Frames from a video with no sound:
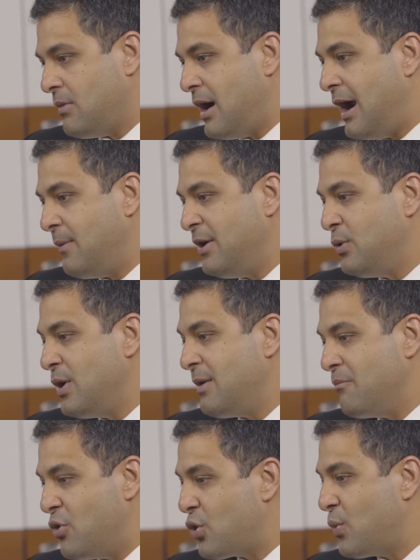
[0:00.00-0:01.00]
are we
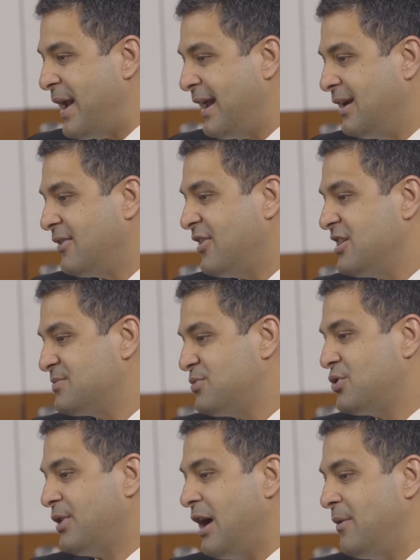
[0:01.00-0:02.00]
doing more vehicle
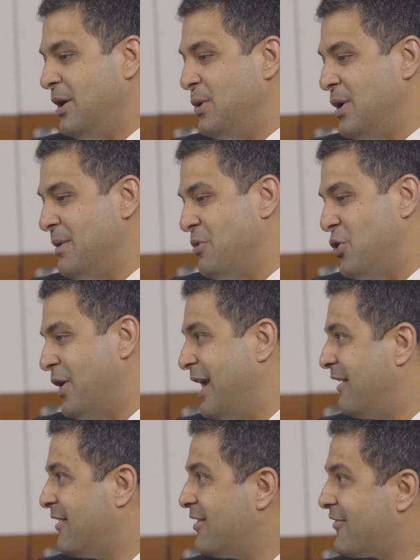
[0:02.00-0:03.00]
transport? Are we doing more
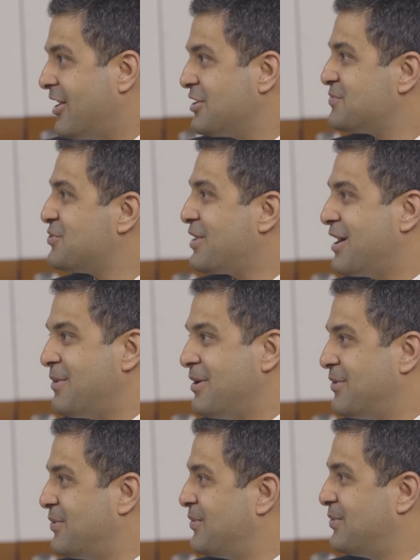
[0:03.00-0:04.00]
aerial transport? Are we
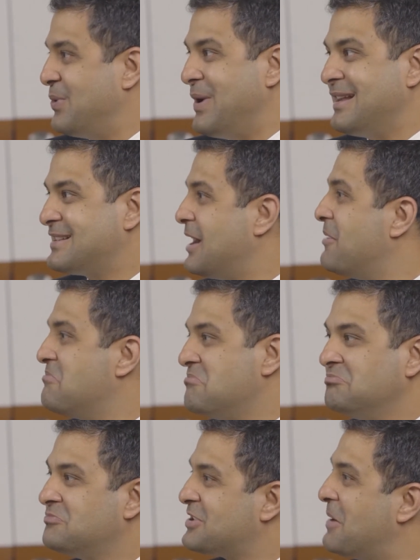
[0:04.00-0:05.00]
doing
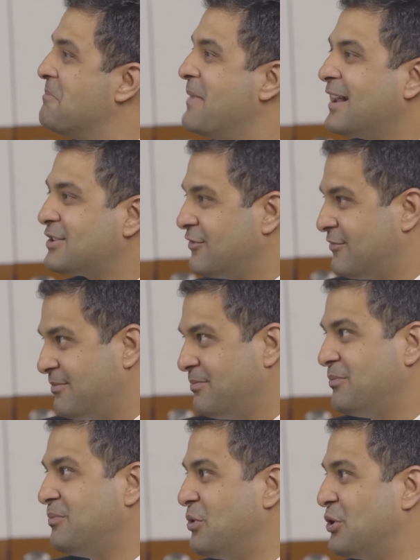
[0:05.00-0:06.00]
some mix of
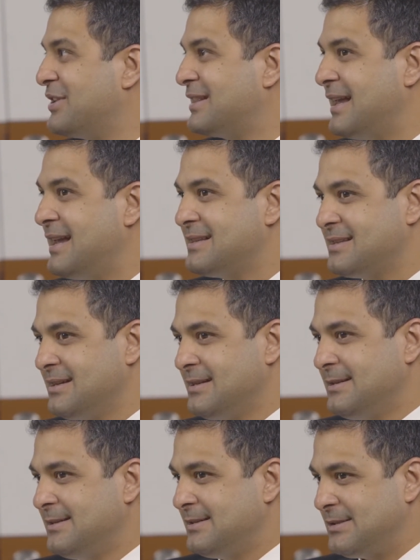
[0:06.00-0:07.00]
both the things.
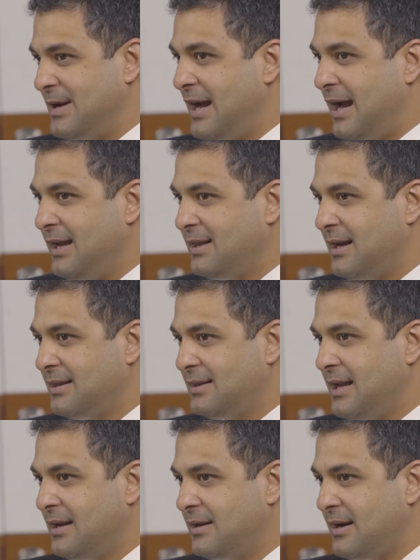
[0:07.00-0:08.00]
So I
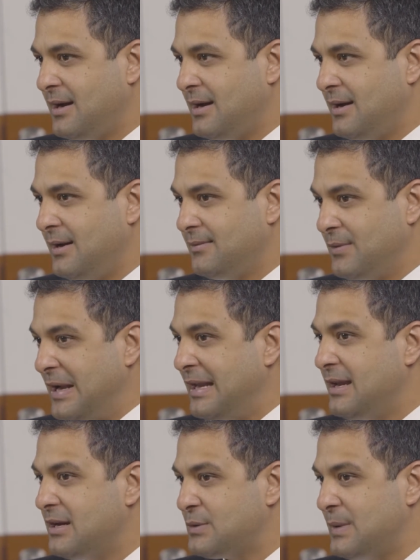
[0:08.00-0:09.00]
think
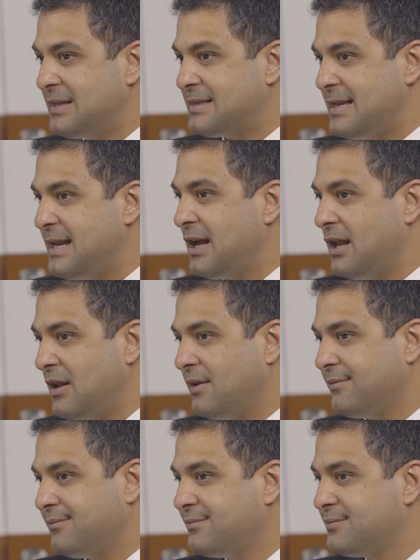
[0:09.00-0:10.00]
20 years we'll see
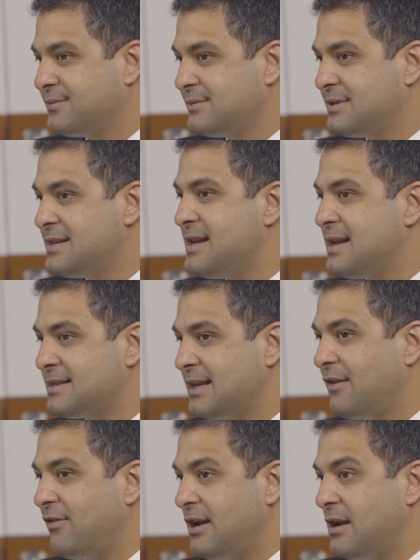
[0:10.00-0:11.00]
a
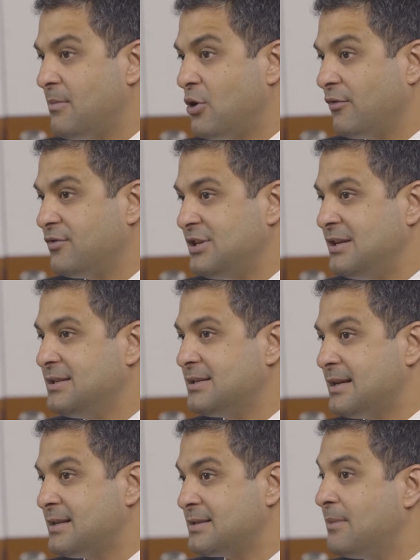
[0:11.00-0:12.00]
significant amount of
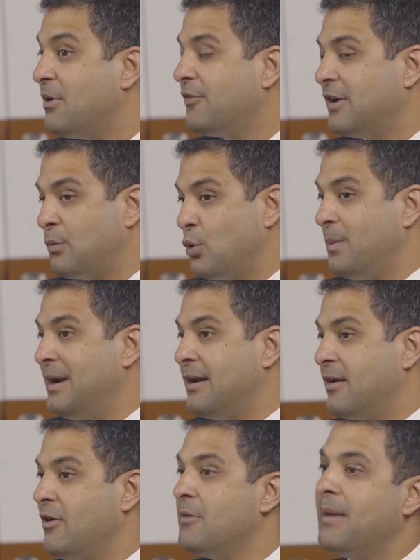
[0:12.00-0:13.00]
changes, and some of it would be
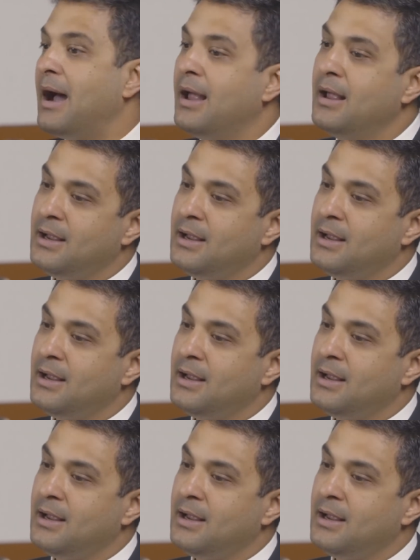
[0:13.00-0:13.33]
driven by